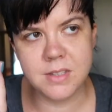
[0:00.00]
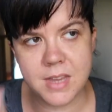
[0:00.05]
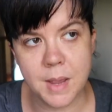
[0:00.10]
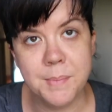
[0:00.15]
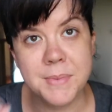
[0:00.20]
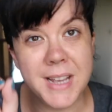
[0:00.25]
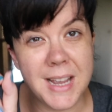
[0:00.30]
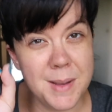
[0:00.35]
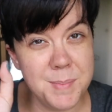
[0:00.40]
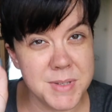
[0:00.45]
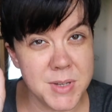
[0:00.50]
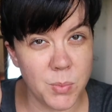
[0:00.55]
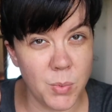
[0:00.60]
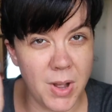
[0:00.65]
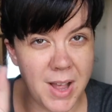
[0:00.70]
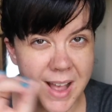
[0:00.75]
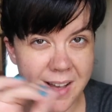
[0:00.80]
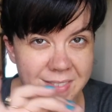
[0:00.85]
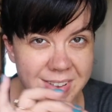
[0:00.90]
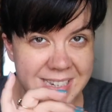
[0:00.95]
Sometimes it
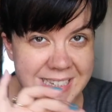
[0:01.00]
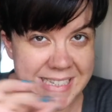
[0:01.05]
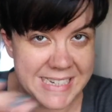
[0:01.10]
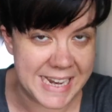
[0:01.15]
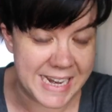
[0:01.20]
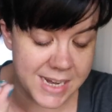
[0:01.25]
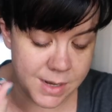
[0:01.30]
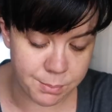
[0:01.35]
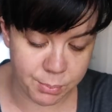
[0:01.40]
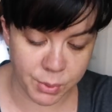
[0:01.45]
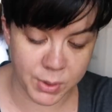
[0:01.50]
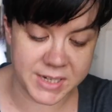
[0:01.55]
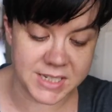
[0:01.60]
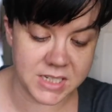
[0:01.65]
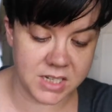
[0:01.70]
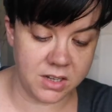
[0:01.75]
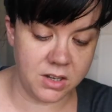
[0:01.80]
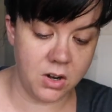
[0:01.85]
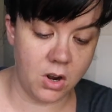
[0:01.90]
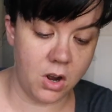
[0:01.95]
will have a date
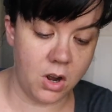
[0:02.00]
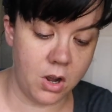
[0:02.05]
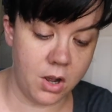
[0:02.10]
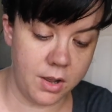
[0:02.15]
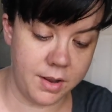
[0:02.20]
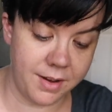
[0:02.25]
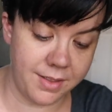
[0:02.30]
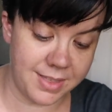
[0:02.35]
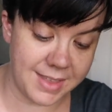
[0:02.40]
printed on